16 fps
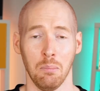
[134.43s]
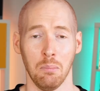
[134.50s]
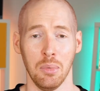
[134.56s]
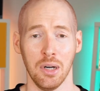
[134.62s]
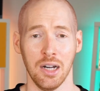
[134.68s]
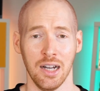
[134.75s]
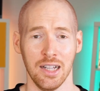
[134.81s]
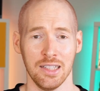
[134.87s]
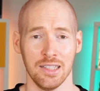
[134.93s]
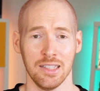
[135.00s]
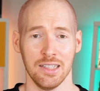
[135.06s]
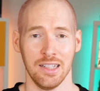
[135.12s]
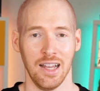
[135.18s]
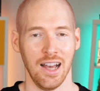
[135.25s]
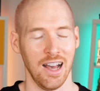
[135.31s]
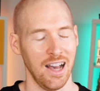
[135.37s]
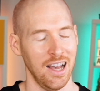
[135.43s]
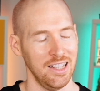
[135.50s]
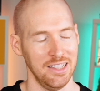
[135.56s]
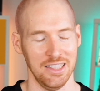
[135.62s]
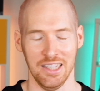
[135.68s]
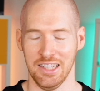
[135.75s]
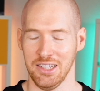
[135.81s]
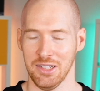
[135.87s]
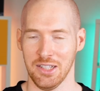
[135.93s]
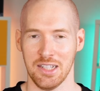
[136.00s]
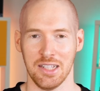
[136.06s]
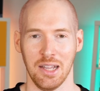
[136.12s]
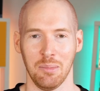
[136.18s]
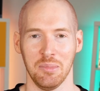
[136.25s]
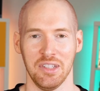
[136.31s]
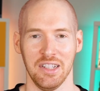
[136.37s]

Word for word: But I didn't stop